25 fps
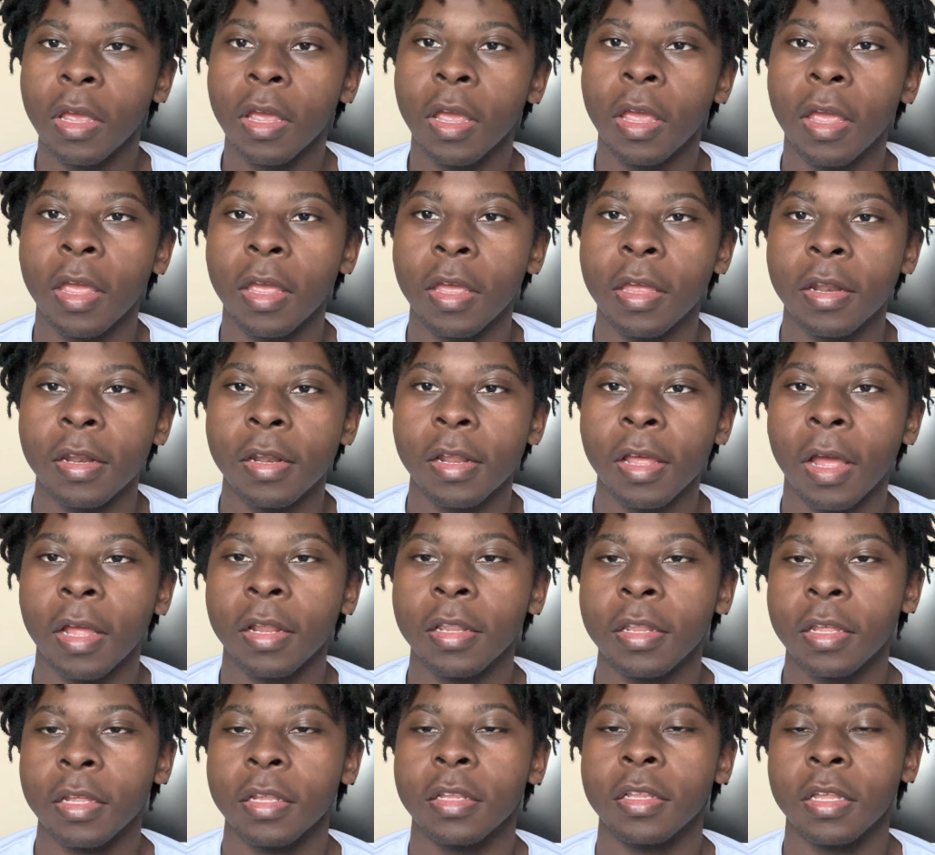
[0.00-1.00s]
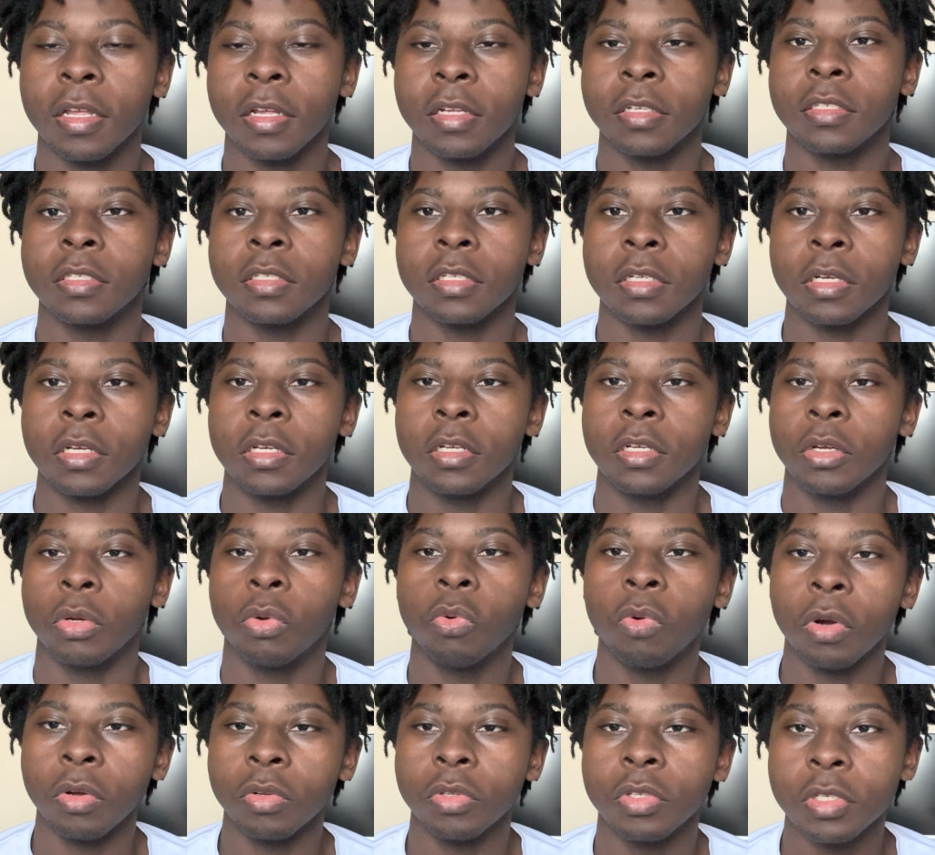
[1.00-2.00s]
And I think that's a good
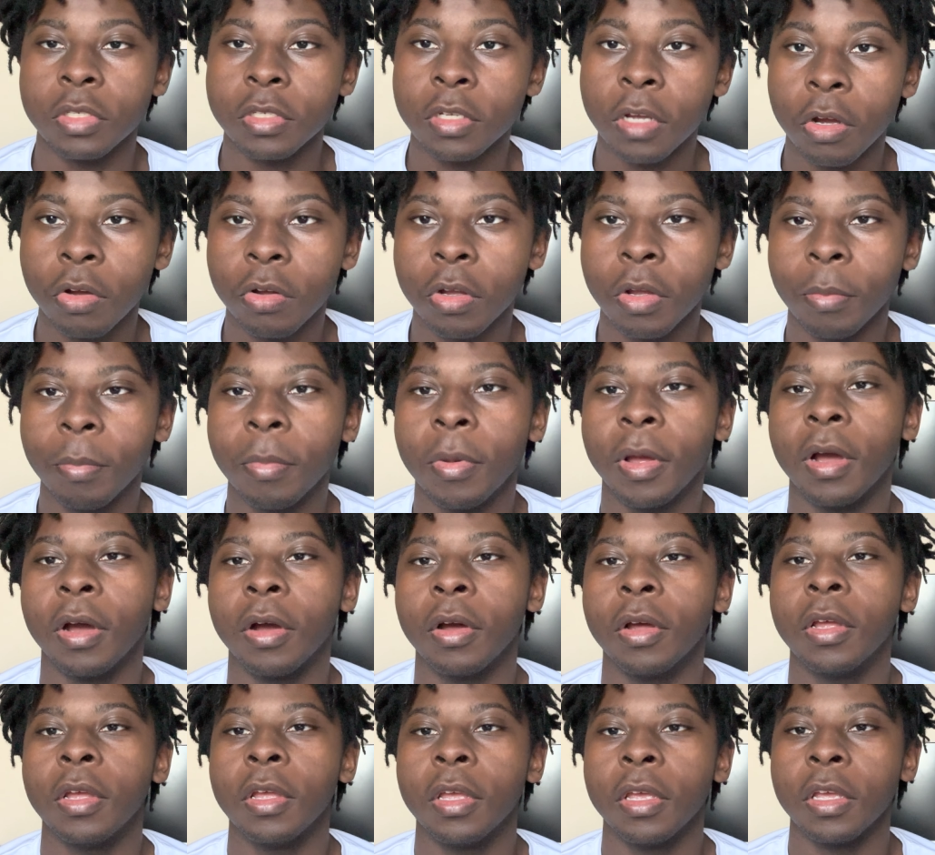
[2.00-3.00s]
quote to talk about